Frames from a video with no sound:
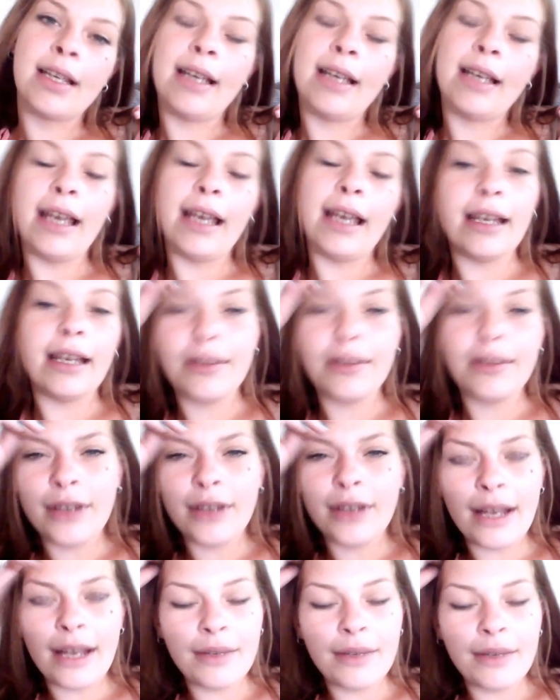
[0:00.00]
And if you're
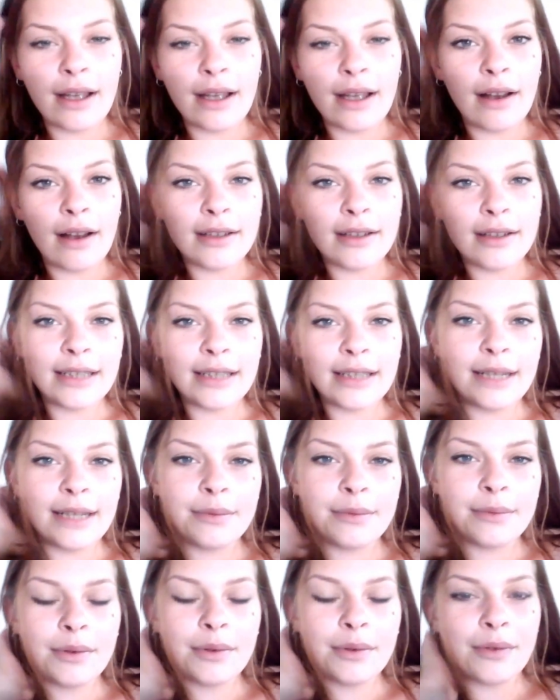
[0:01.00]
having a hard
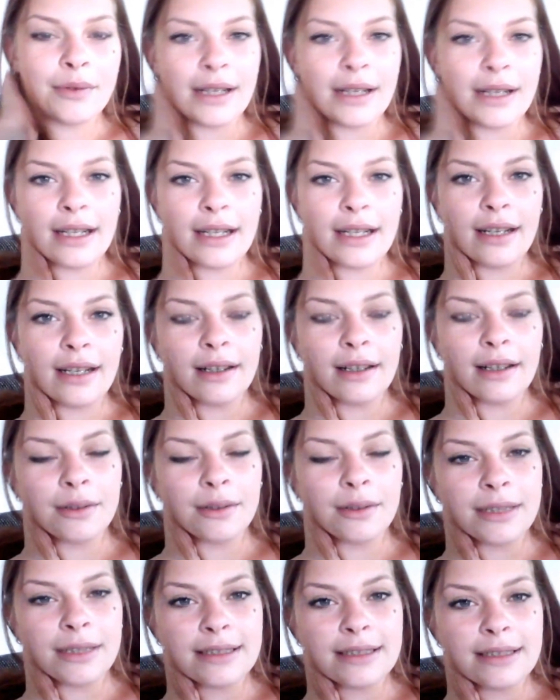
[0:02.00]
time finding a
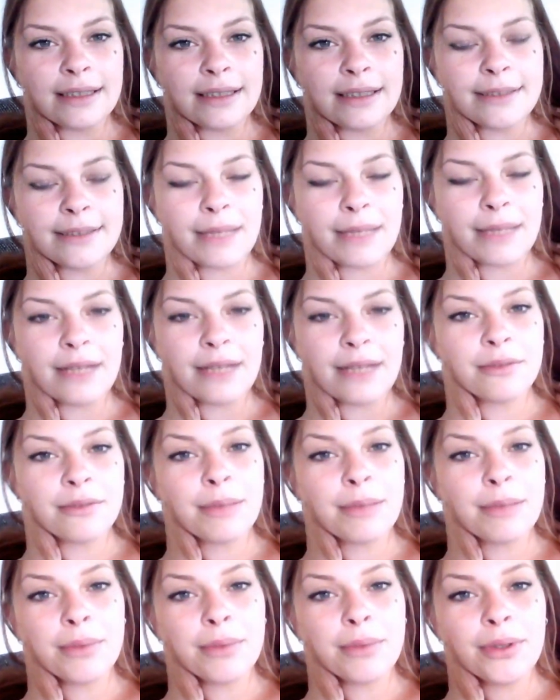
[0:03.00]
reason to smile,
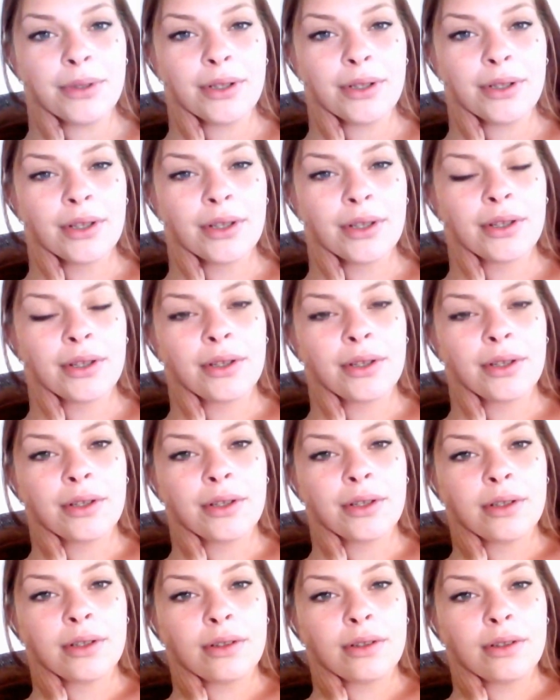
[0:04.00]
remember
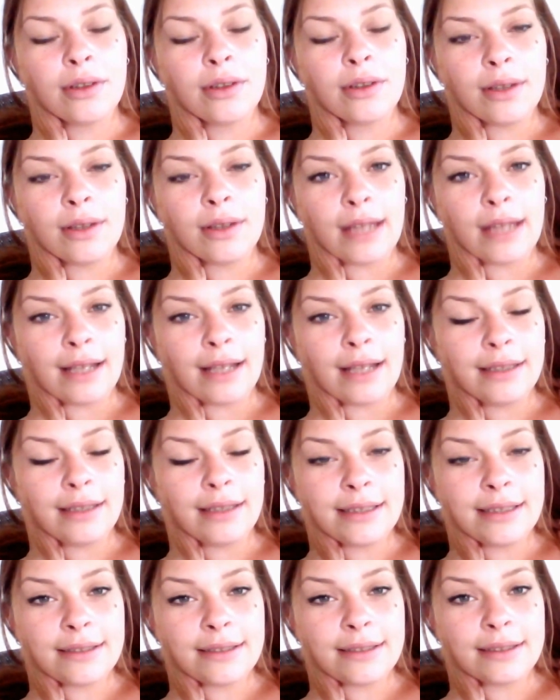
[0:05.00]
that
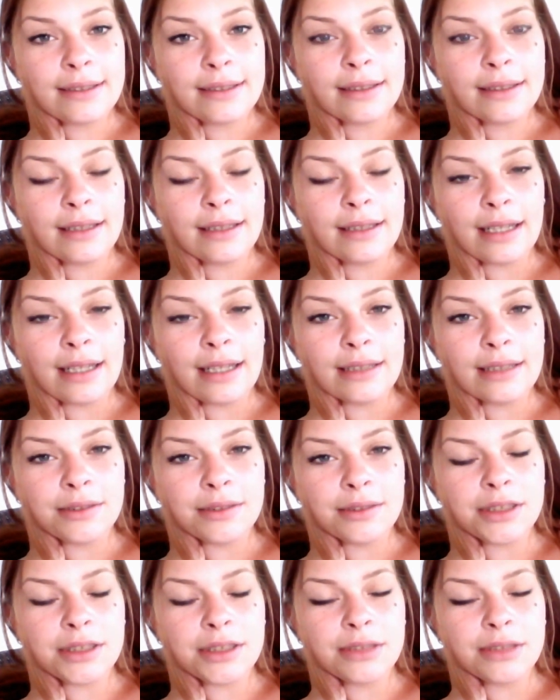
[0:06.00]
list that I
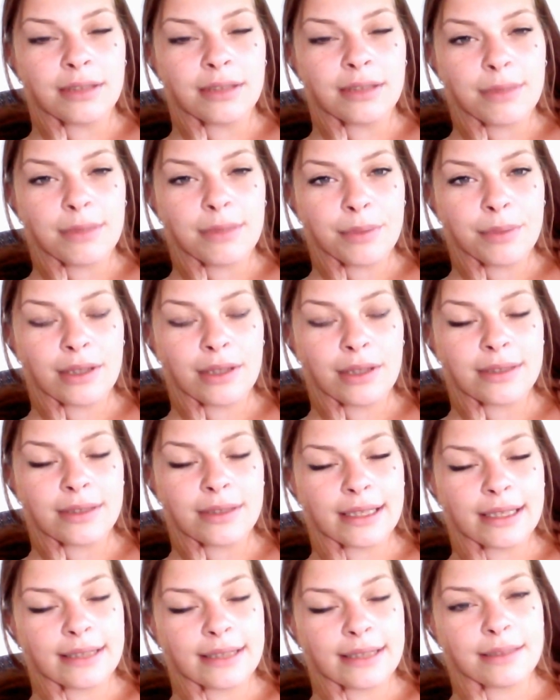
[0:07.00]
told you. Come up with those
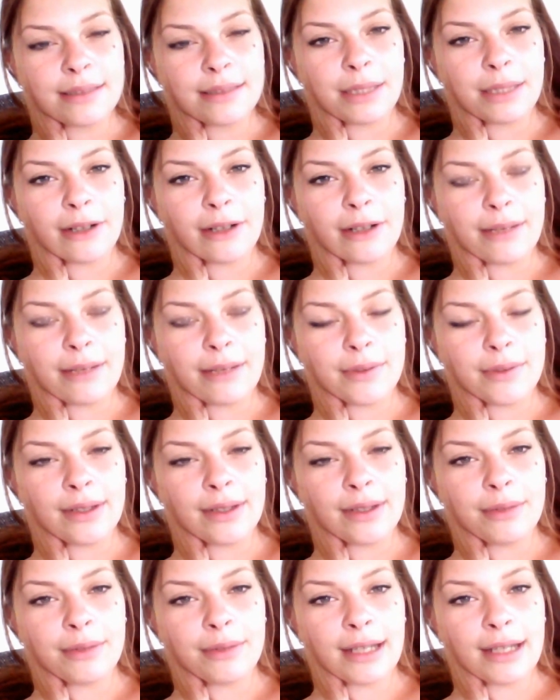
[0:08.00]
things to be grateful
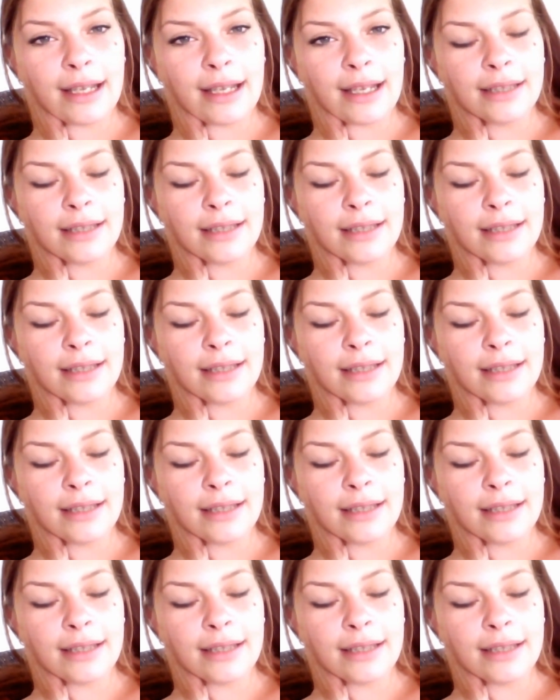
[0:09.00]
every day.